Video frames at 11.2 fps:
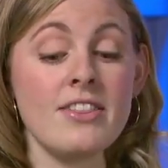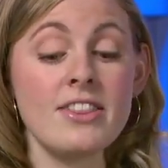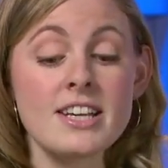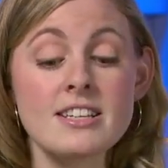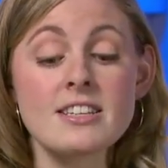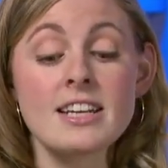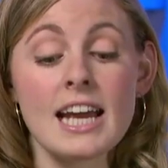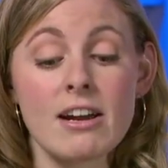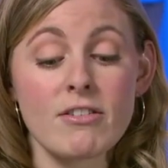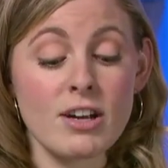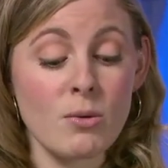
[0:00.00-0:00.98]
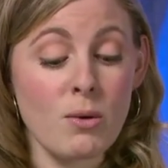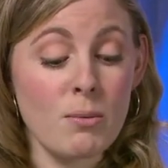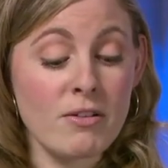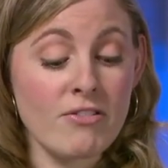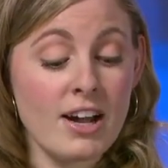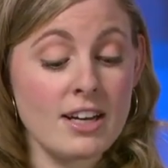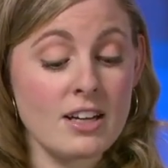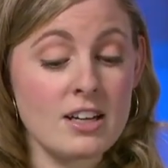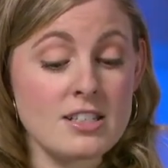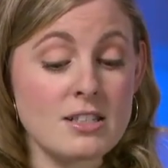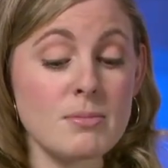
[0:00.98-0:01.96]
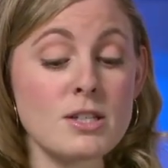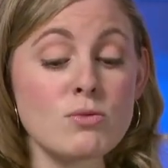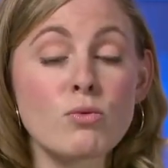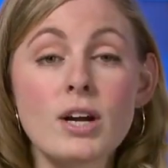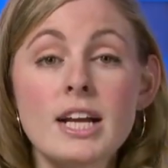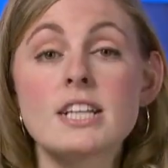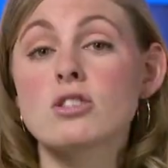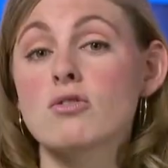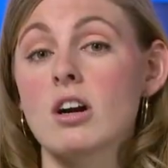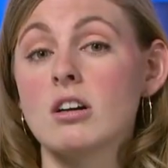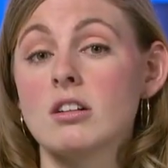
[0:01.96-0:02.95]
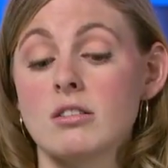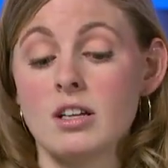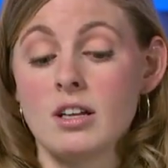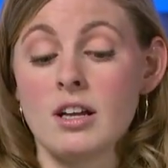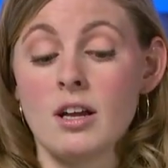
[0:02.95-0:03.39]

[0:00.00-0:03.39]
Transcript: This is an area where we find customers really struggle